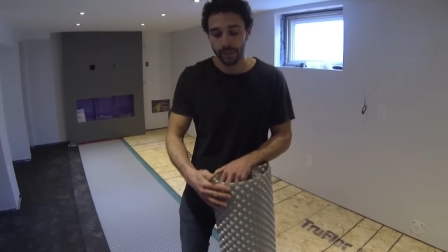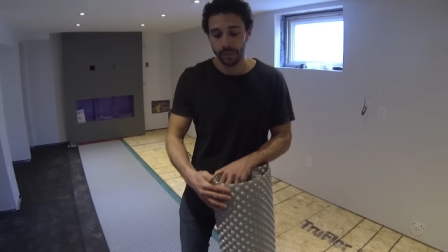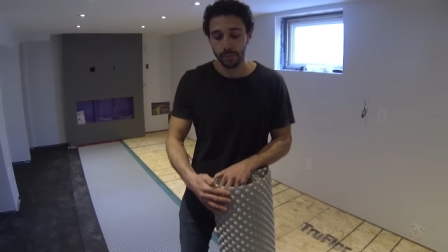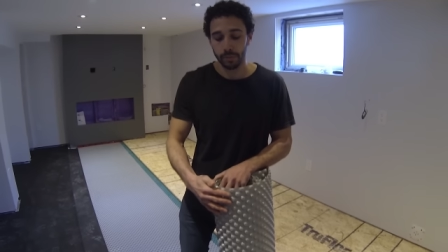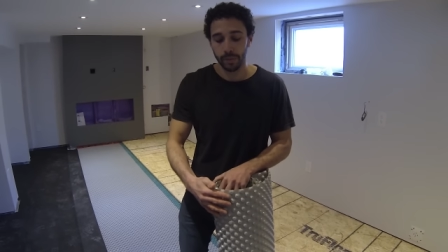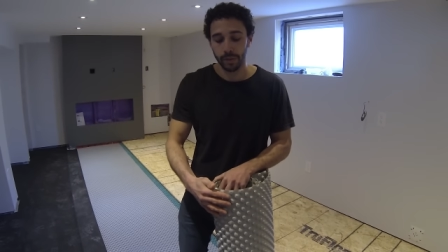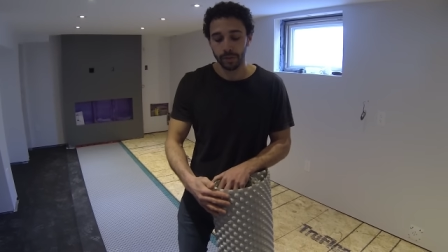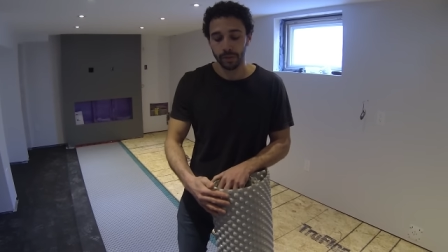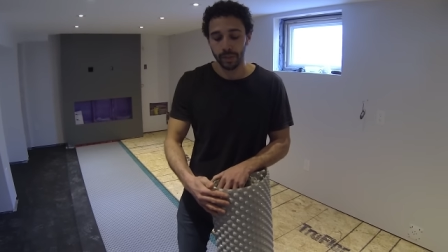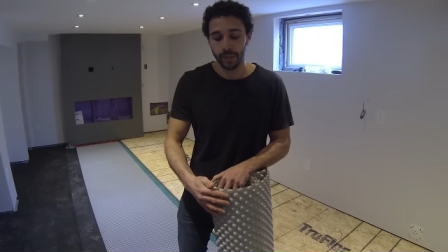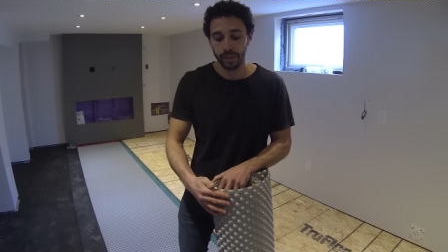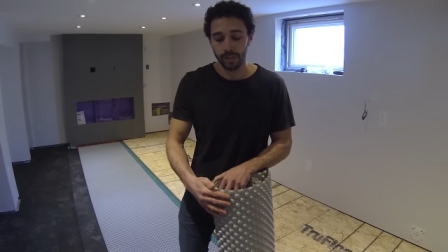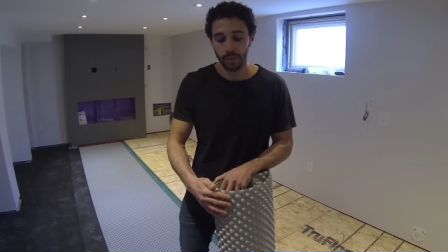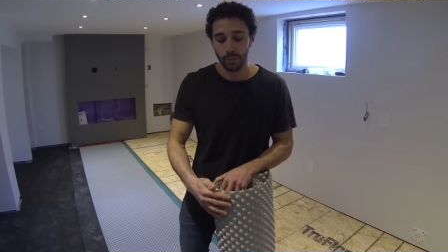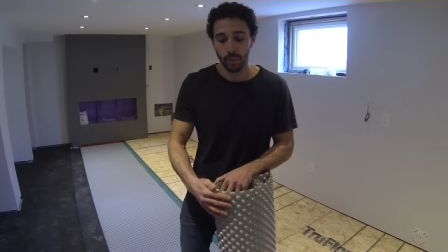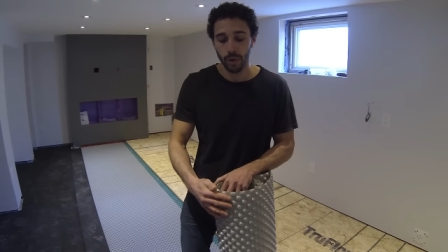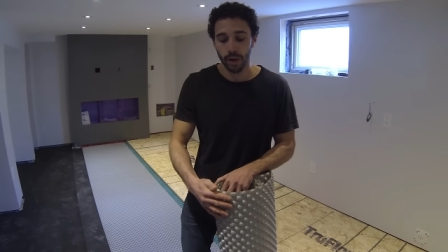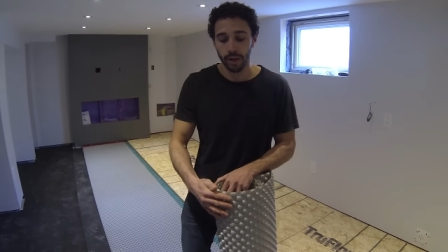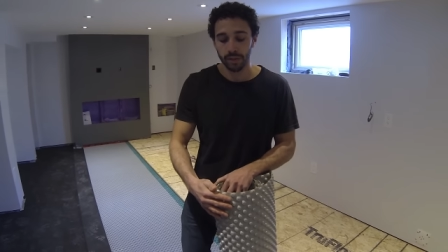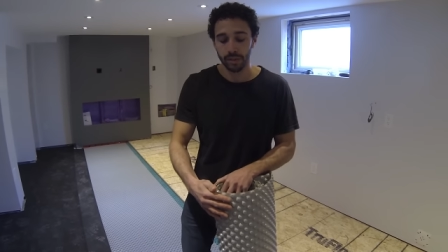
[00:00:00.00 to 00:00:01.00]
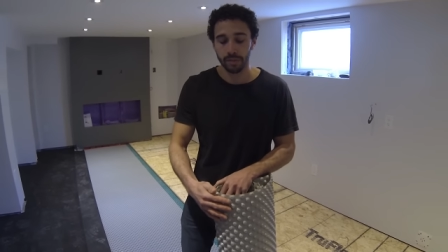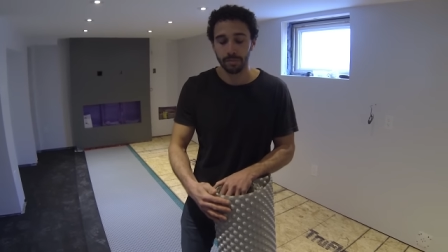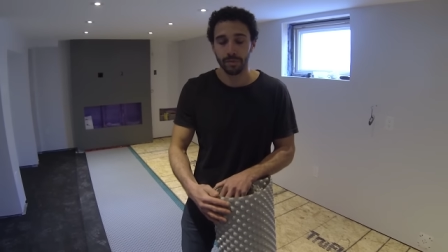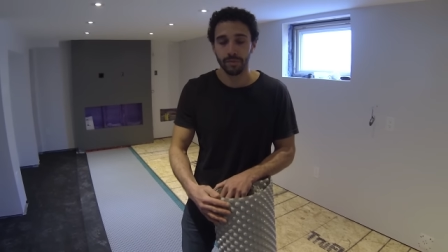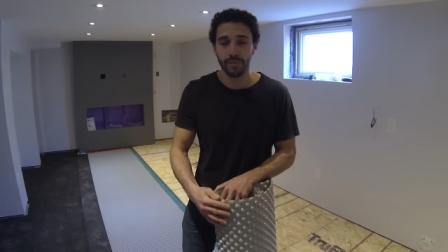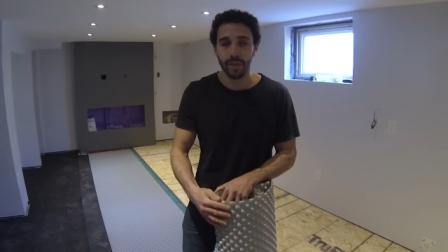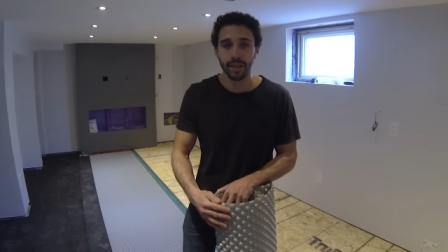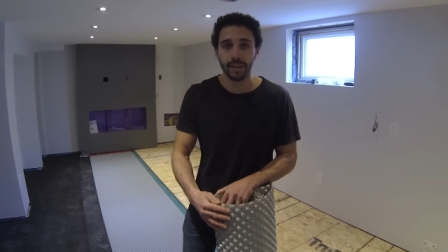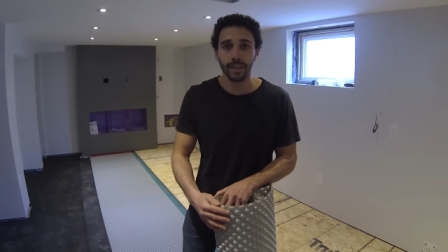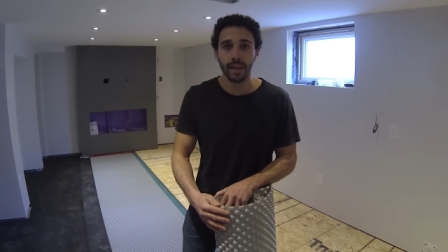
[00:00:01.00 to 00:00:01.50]
built in as well to
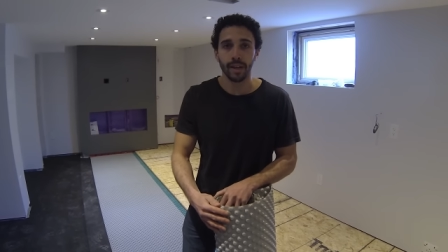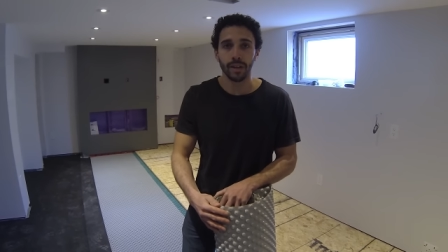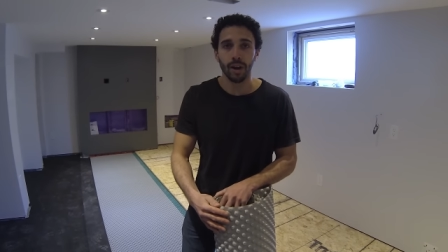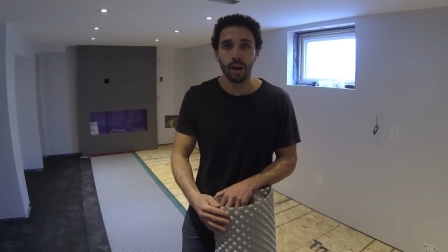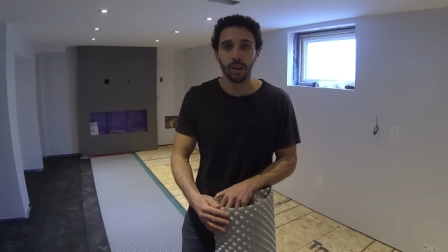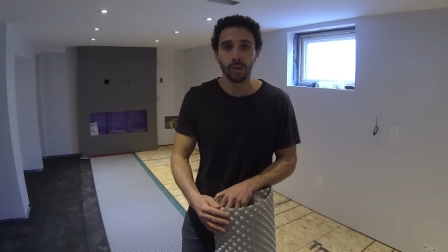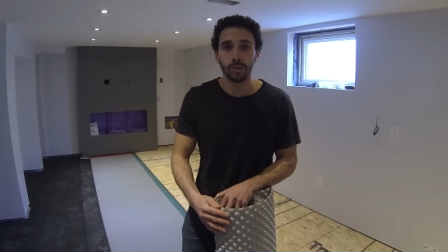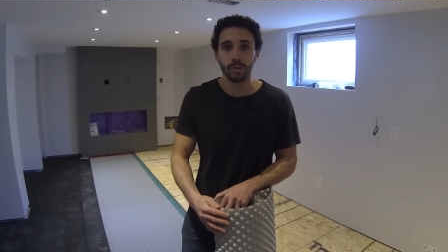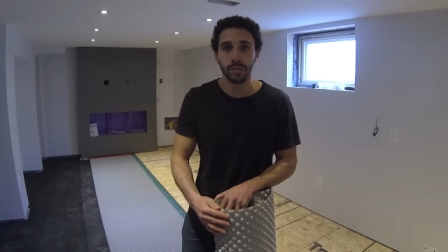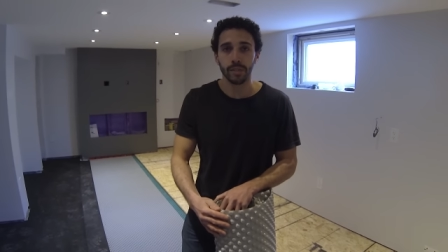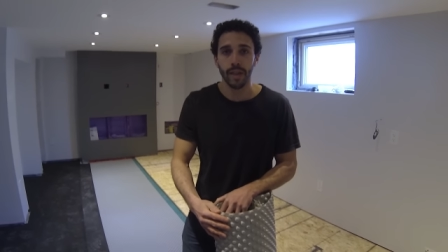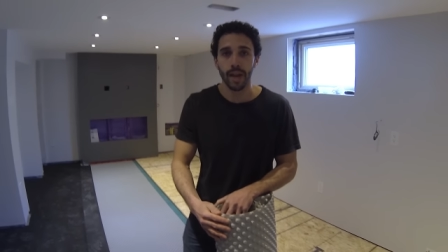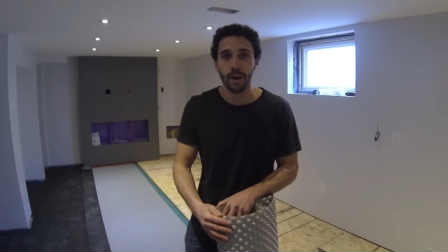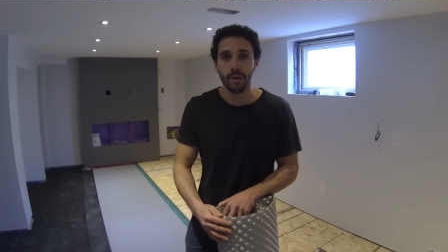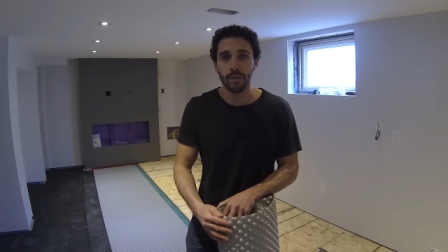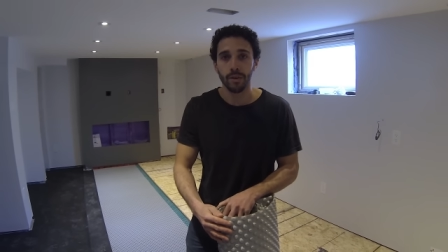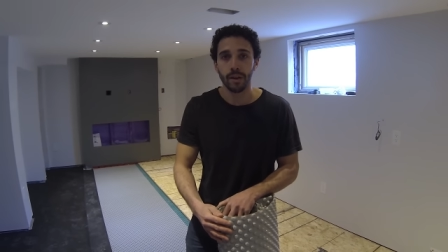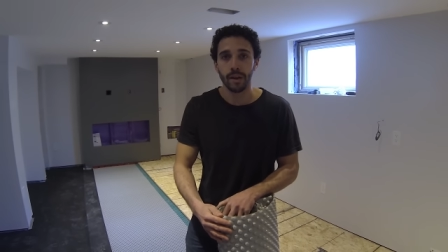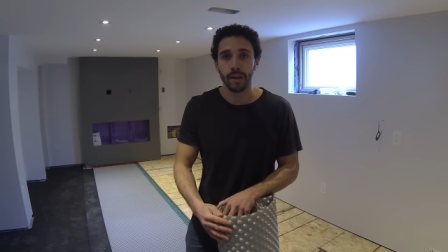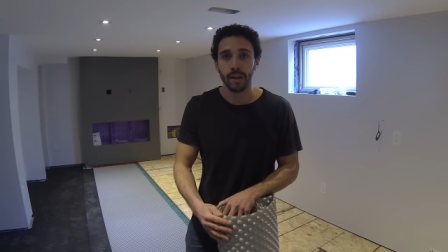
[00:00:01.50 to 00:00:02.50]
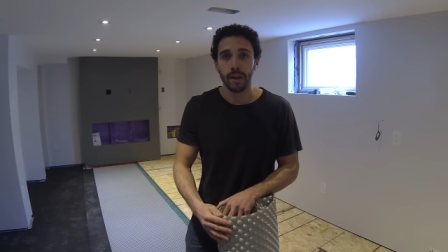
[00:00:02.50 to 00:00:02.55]
prevent that hollow sound,